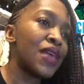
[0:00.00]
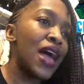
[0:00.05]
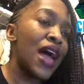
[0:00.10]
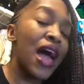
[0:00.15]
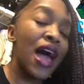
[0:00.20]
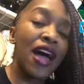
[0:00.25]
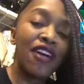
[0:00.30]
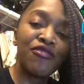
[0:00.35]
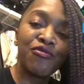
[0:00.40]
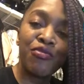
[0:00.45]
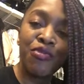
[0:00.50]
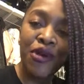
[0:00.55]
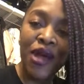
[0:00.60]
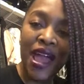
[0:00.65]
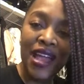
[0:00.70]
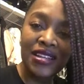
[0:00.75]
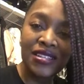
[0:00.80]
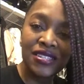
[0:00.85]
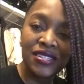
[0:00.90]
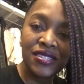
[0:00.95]
have
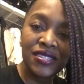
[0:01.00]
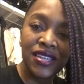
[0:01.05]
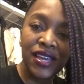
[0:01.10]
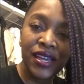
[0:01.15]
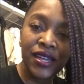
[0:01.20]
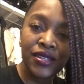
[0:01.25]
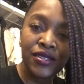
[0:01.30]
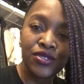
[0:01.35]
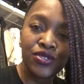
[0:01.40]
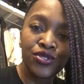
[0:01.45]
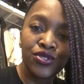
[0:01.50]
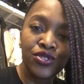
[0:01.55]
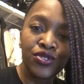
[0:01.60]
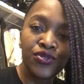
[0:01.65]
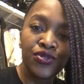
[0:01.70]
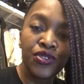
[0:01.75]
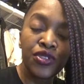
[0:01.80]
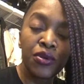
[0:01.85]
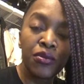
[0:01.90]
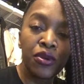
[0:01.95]
practiced
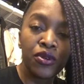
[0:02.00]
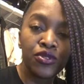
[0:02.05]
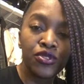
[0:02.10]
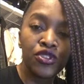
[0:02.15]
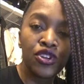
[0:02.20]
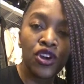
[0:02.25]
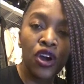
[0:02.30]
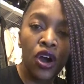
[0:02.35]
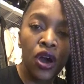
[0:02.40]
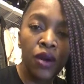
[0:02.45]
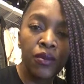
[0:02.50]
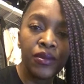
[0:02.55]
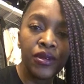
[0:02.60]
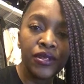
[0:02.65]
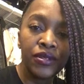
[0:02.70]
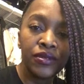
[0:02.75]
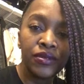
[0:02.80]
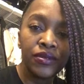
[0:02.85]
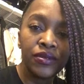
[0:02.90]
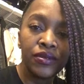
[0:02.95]
answers for the most
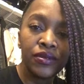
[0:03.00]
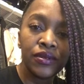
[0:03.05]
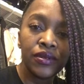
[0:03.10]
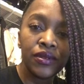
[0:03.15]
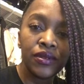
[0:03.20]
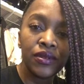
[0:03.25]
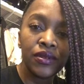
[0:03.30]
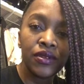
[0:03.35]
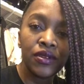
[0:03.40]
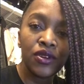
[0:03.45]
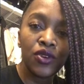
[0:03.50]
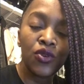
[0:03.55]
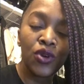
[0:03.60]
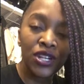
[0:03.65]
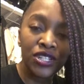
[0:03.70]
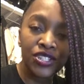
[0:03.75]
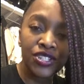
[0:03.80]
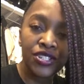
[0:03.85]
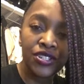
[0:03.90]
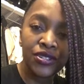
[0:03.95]
common
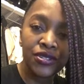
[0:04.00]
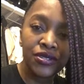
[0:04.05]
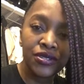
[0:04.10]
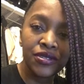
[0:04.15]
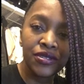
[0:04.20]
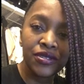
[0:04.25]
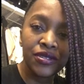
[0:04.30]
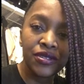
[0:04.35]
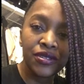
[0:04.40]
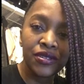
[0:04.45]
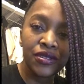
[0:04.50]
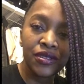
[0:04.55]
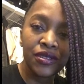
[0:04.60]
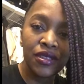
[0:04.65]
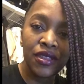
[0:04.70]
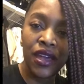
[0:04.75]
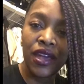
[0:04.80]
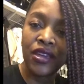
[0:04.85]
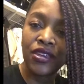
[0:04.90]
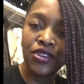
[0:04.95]
questions
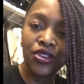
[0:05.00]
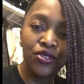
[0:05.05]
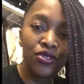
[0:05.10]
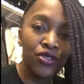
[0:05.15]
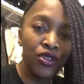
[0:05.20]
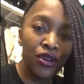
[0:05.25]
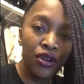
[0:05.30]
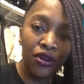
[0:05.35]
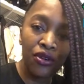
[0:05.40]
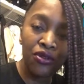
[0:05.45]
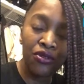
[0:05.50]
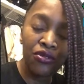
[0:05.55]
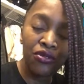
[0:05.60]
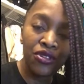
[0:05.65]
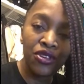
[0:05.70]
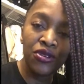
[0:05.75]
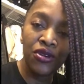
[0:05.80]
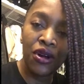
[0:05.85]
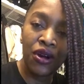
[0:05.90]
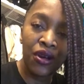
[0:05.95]
that you
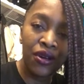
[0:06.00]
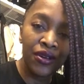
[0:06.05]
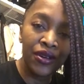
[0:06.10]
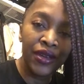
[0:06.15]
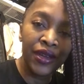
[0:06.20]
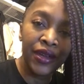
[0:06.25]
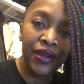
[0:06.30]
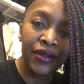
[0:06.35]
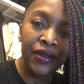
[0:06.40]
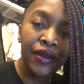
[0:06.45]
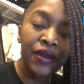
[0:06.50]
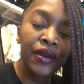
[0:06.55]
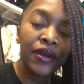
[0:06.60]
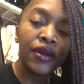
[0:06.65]
all get.